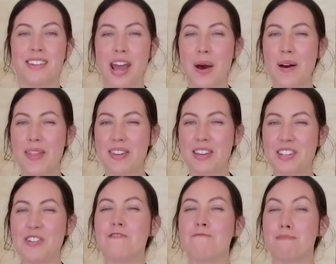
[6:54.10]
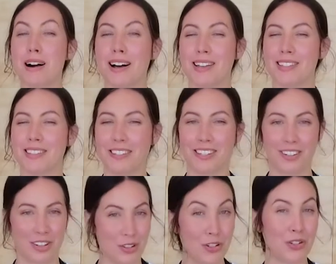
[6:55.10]
Now I think you've mastered
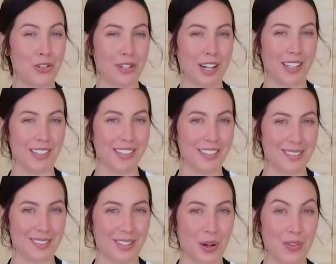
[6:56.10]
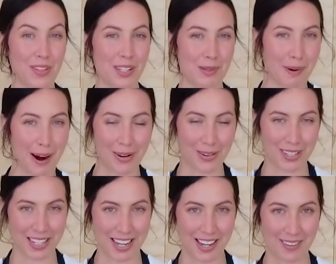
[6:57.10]
2 colours on the spiral
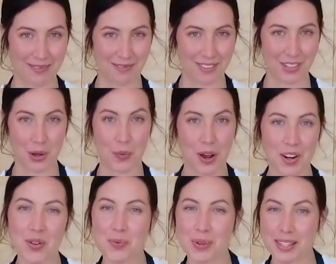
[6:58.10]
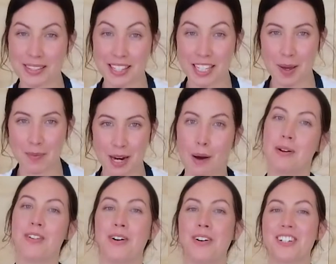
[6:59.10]
tee. So why don't we step it up
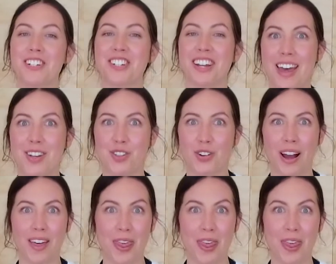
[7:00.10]
a notch and try